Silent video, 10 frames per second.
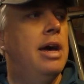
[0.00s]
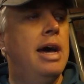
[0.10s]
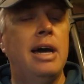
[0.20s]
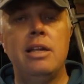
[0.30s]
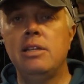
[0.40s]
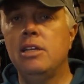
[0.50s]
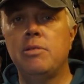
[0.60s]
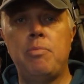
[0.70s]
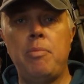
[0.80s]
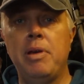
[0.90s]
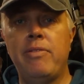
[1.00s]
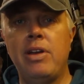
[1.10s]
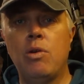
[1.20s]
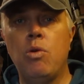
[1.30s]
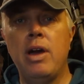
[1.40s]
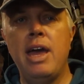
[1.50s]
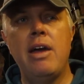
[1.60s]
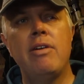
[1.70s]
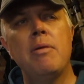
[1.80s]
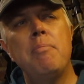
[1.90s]
and it's a, probably a very quiet
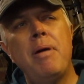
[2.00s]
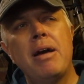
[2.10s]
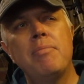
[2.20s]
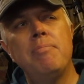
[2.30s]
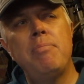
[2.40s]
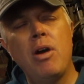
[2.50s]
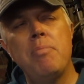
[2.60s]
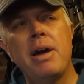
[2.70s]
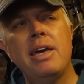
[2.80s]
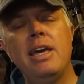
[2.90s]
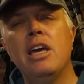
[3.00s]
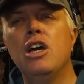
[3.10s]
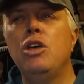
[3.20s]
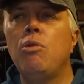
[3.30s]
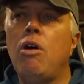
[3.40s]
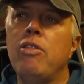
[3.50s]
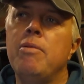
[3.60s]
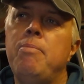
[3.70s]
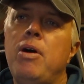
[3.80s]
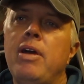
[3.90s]
area. Back, bike packing, you're on the
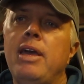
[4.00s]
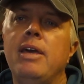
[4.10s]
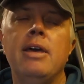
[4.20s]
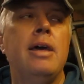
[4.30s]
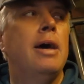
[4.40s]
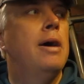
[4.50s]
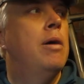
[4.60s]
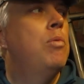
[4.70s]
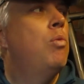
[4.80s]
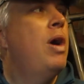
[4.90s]
bike, um,